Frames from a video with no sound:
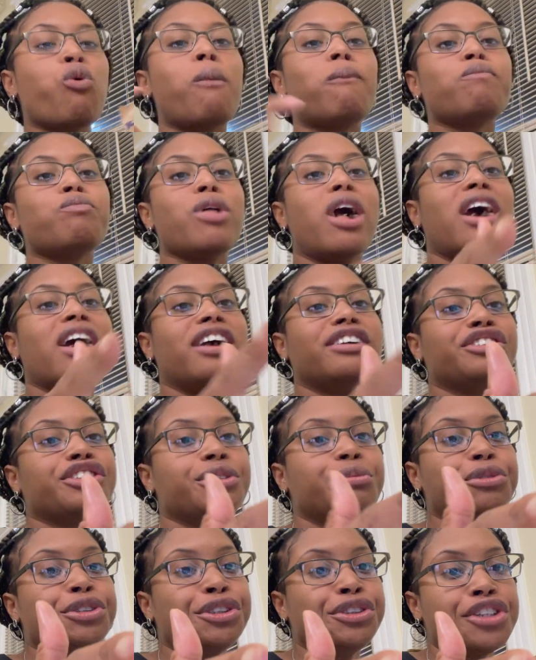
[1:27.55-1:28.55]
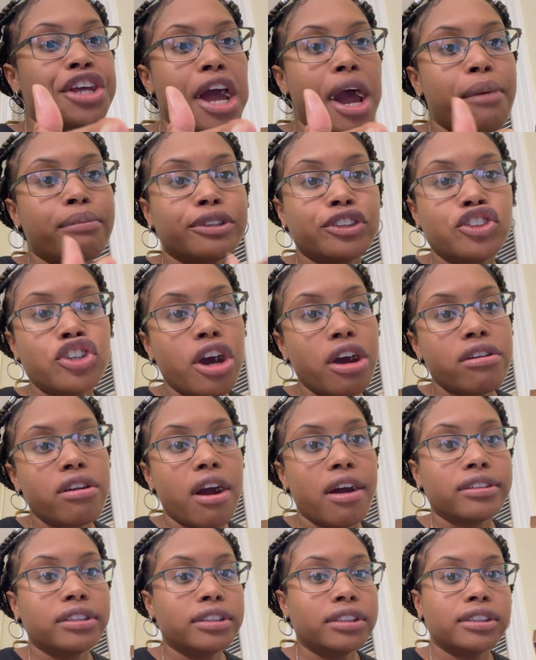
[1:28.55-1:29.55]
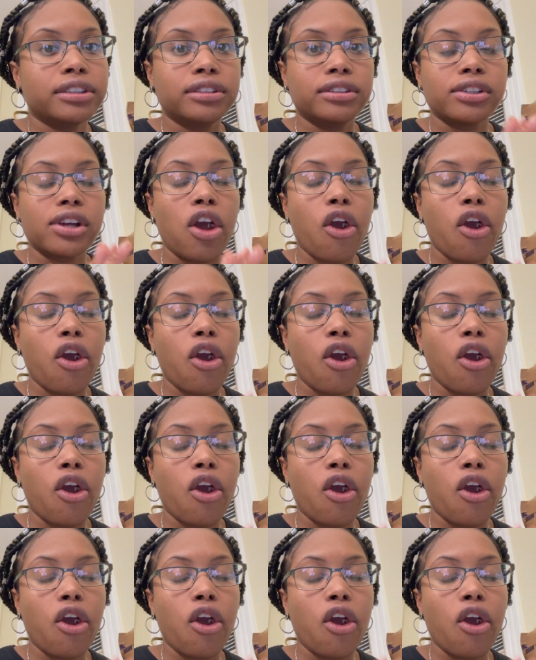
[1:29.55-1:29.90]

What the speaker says: Y'all got something that I'm gonna tell y'all in this